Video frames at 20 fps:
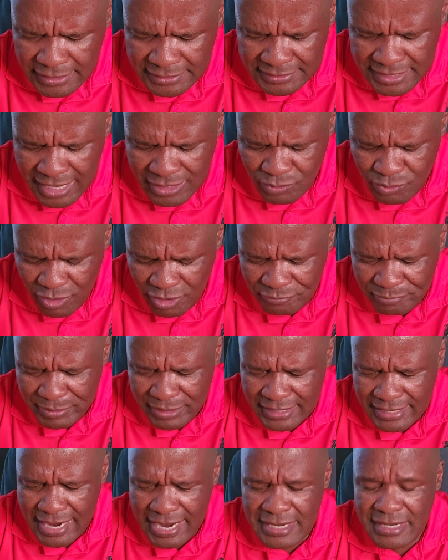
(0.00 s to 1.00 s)
is that we have
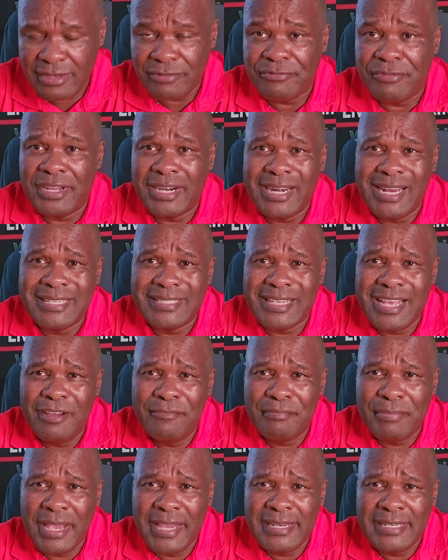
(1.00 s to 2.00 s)
been running various
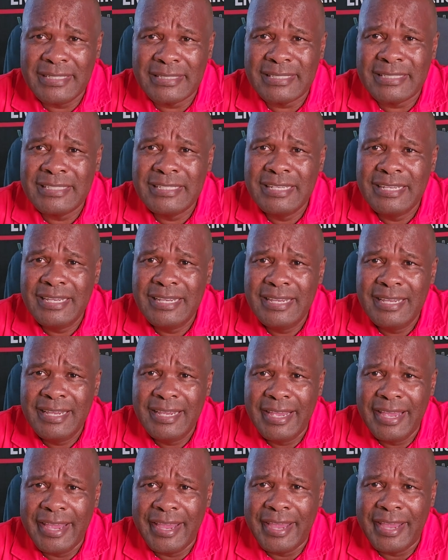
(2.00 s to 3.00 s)
campaigns
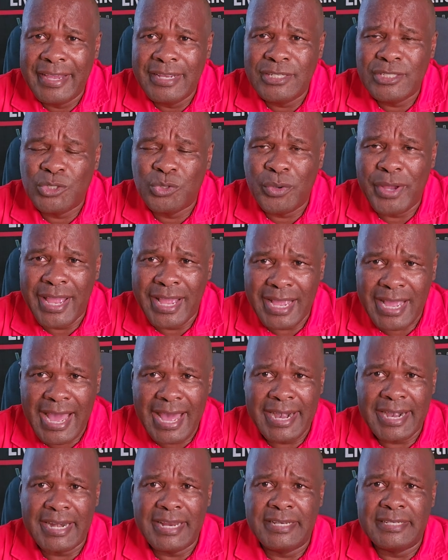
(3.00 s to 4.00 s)
uh, to
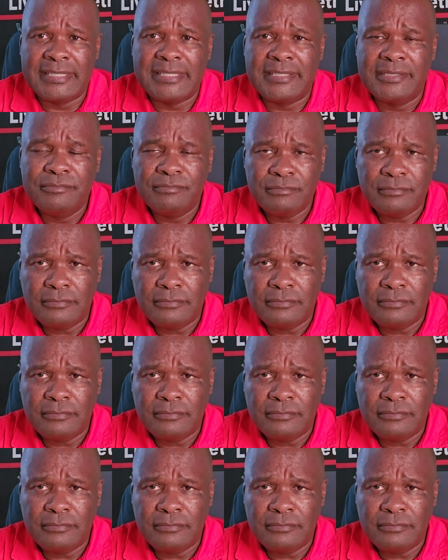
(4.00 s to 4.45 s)
encourage,